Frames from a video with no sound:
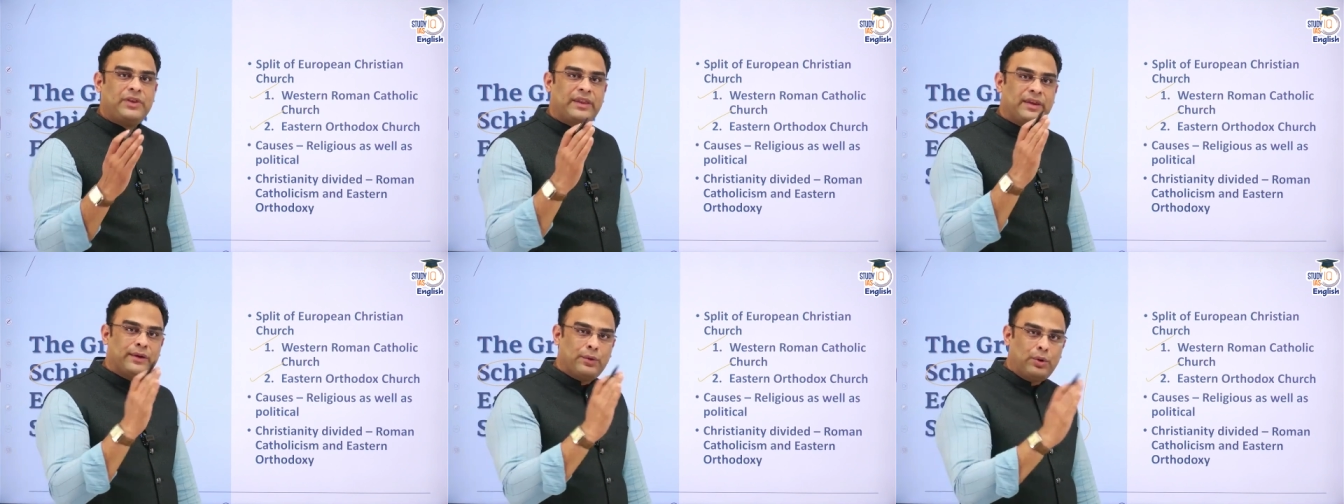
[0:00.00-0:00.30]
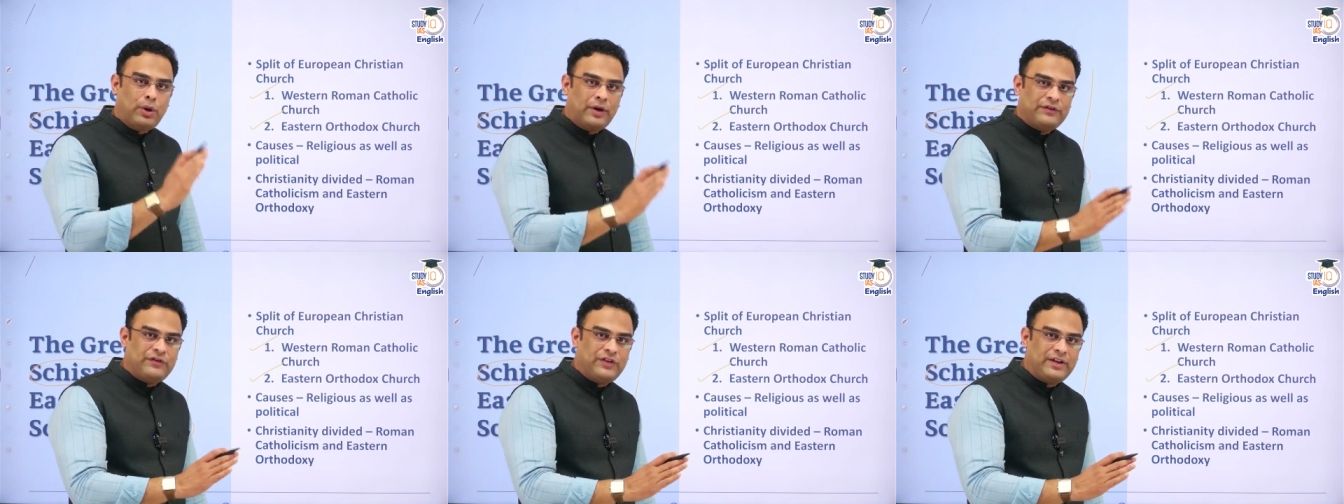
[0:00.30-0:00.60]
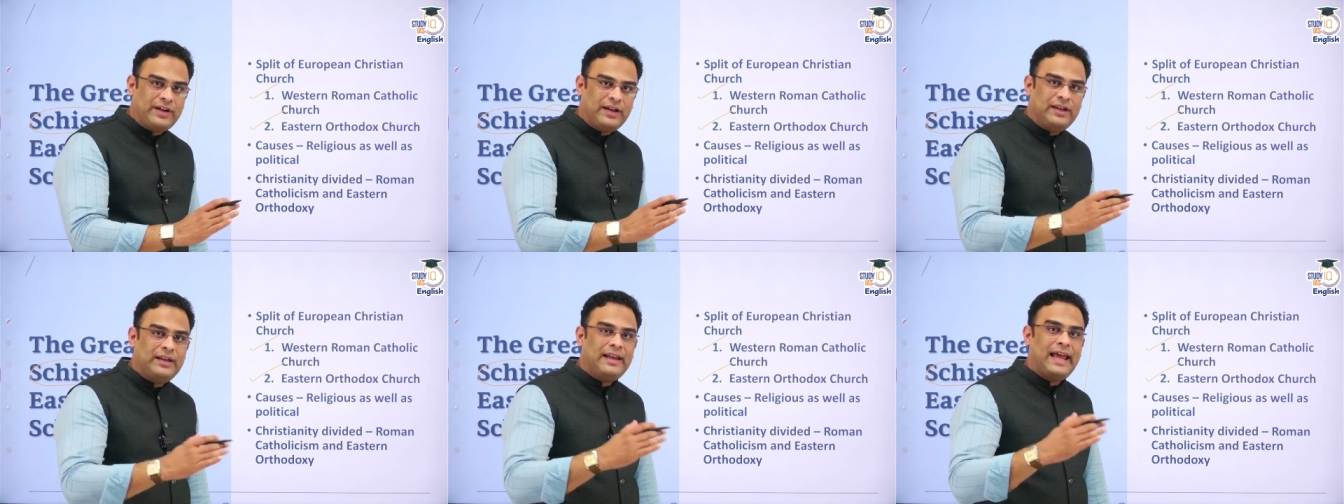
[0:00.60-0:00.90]

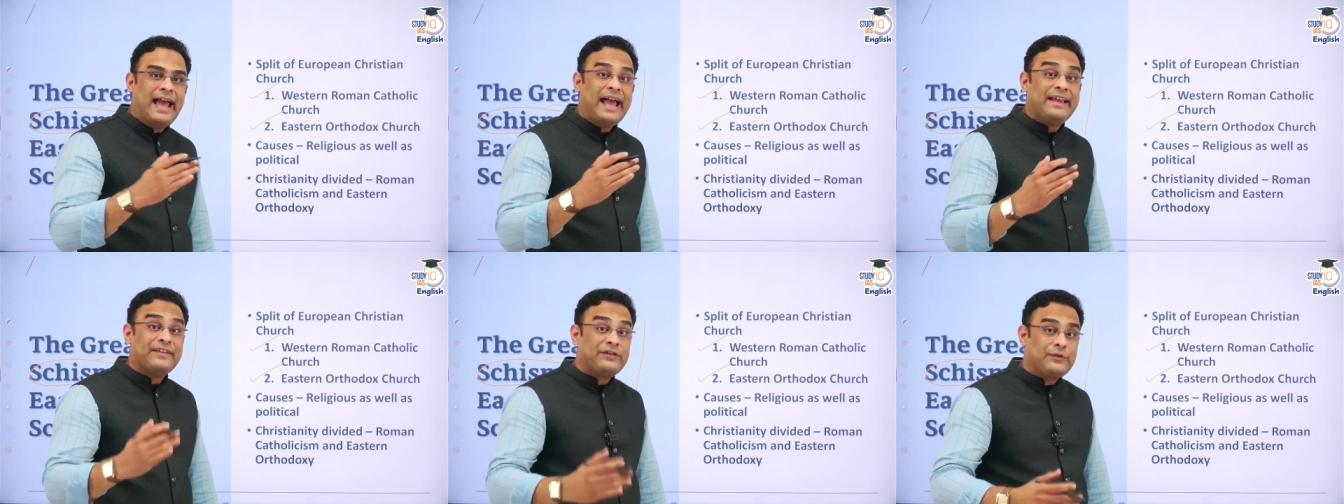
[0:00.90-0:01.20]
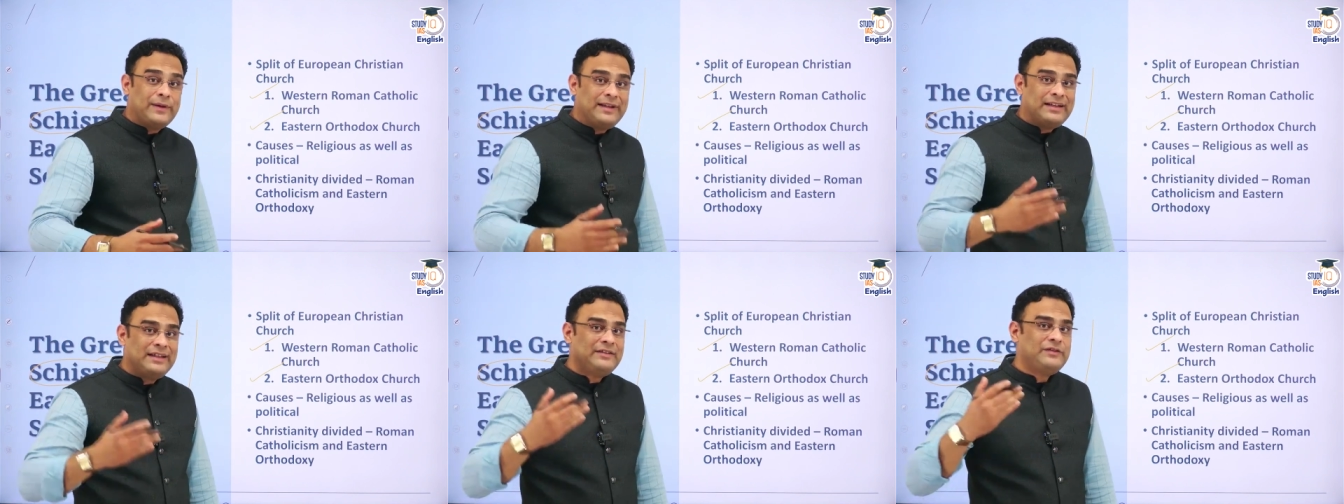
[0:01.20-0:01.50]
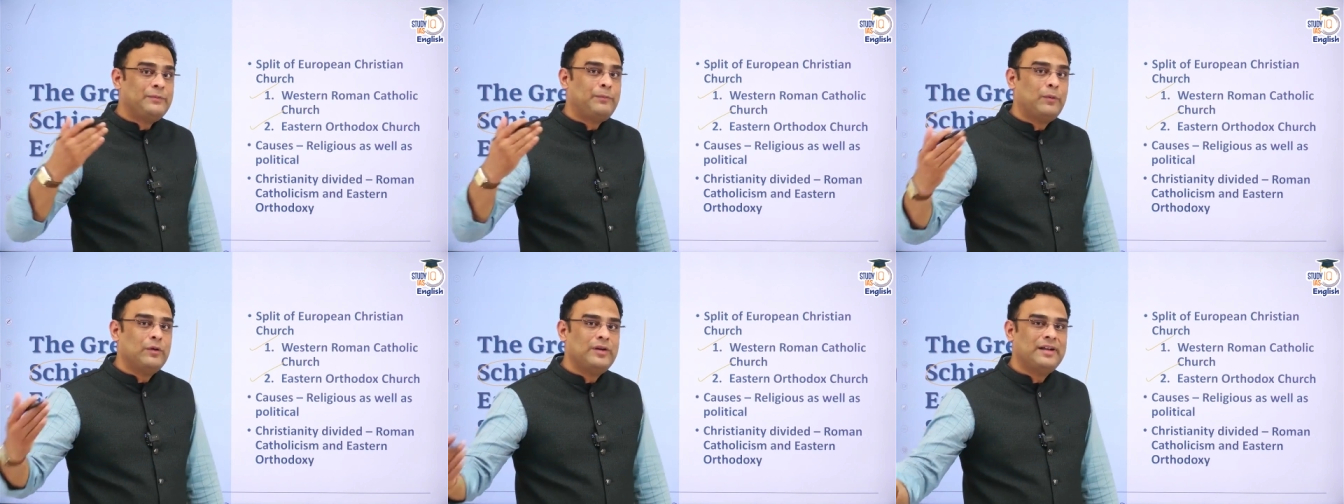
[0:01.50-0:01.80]
theological as well
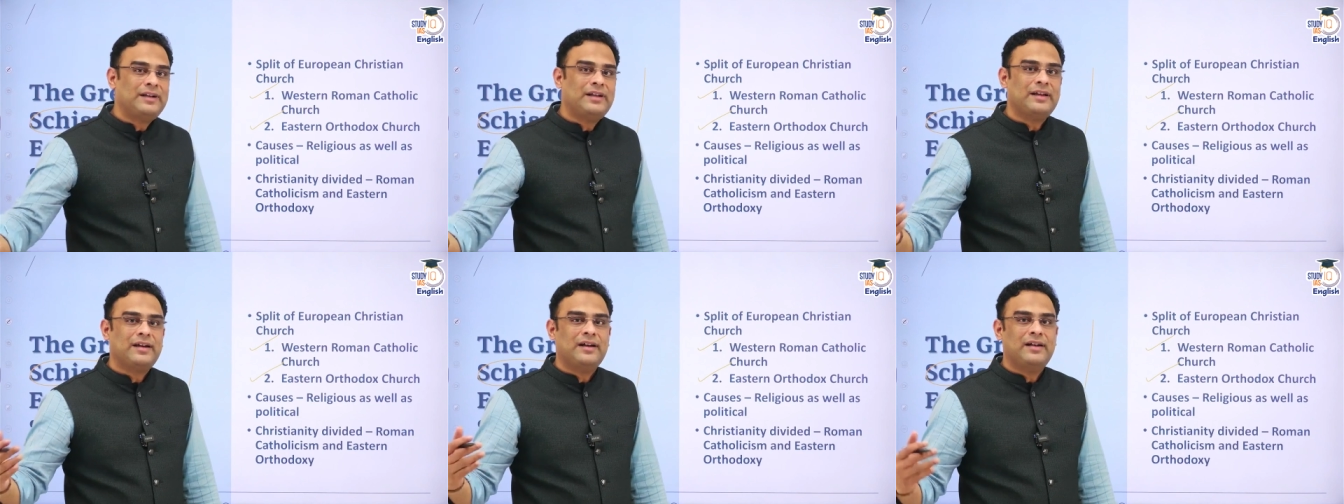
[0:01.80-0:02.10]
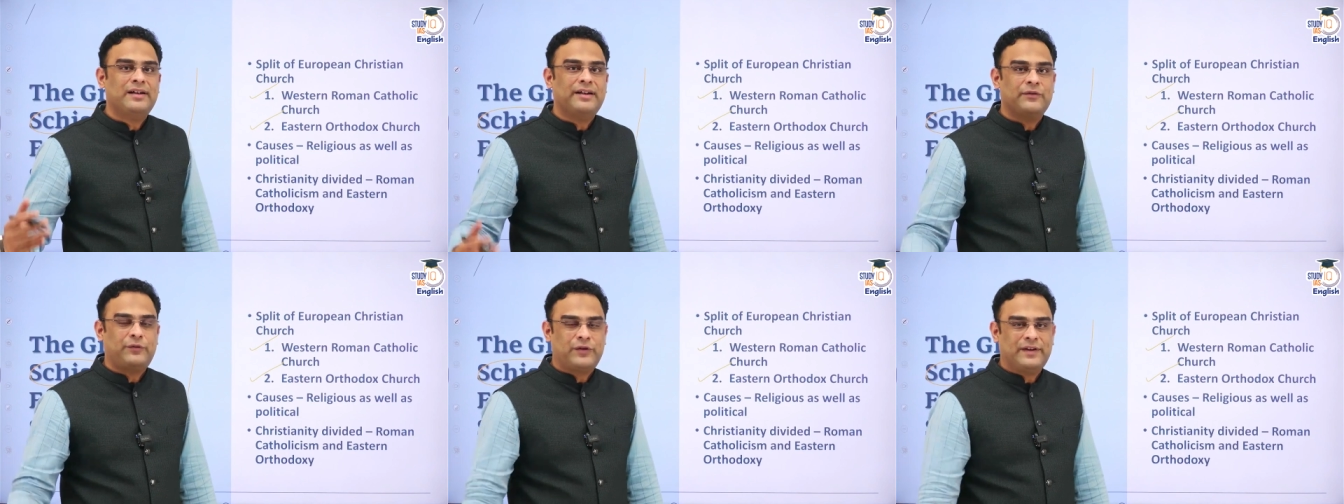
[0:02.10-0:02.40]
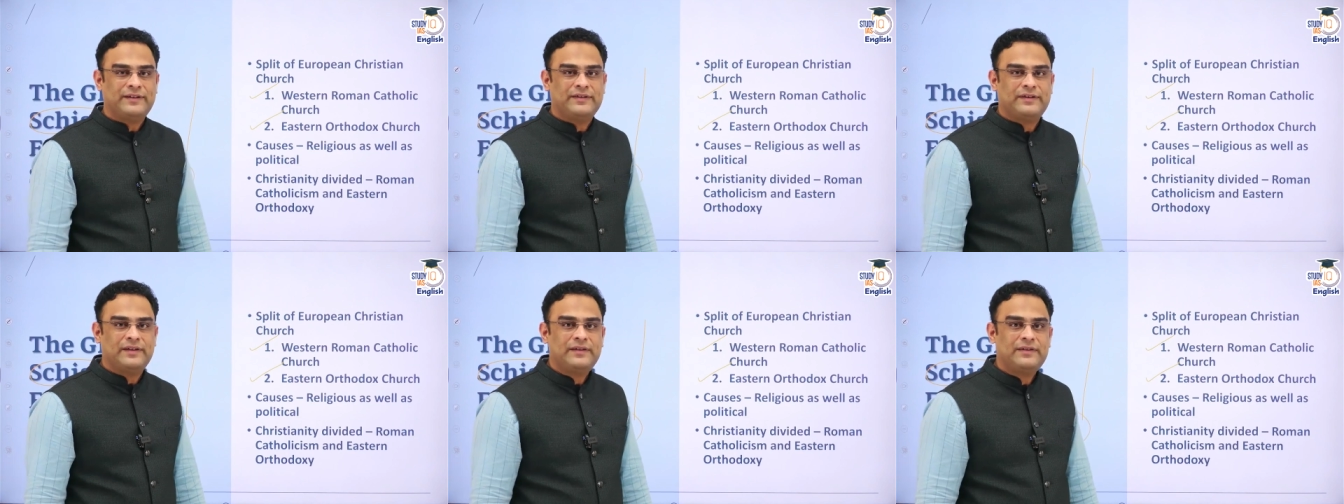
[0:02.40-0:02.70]
as political
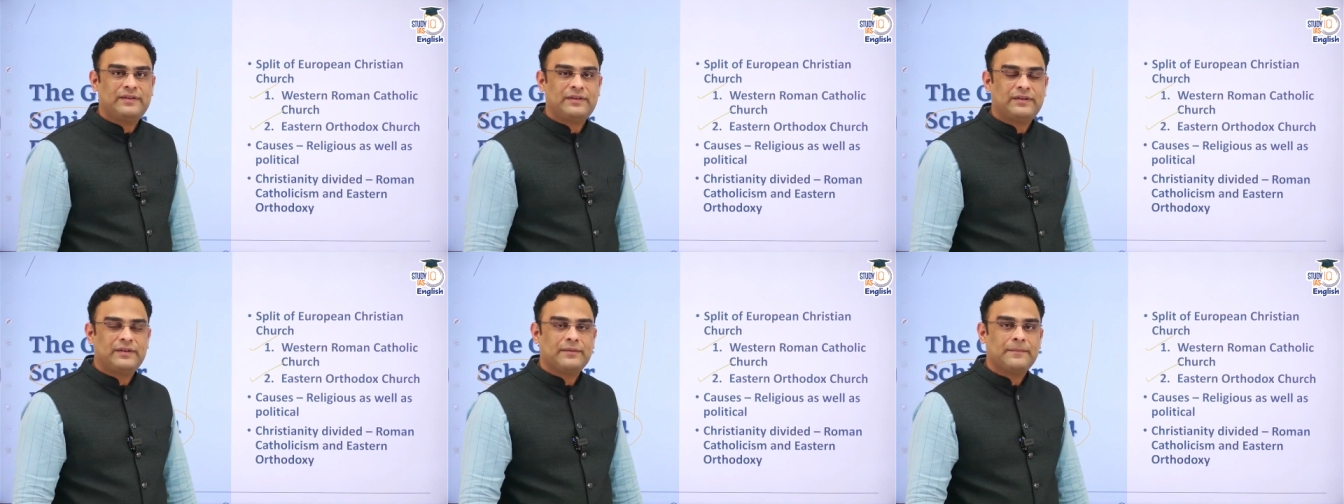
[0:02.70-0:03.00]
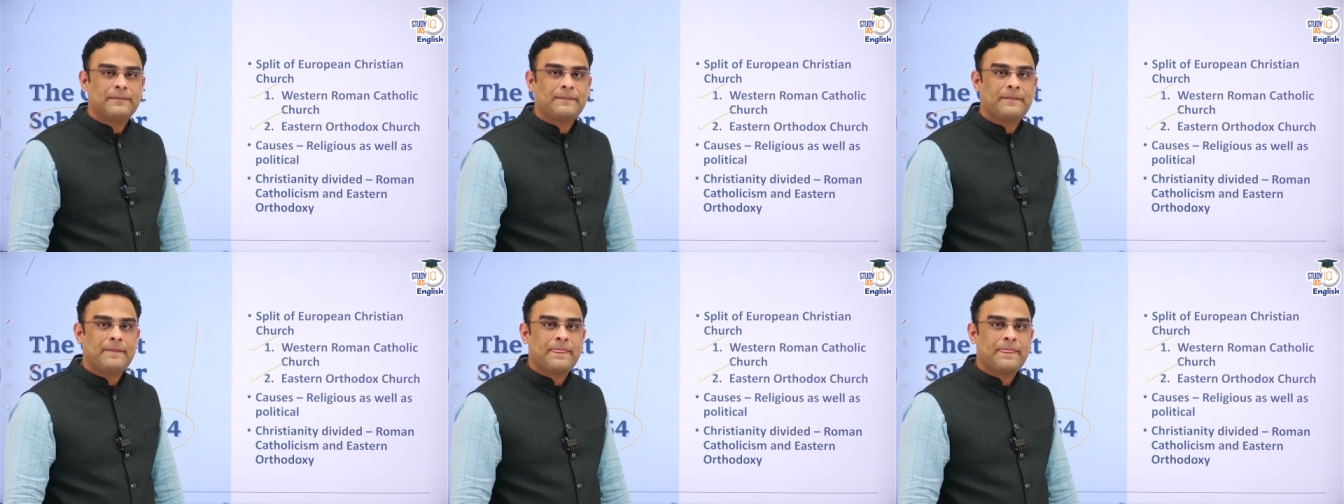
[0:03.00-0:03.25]
differences,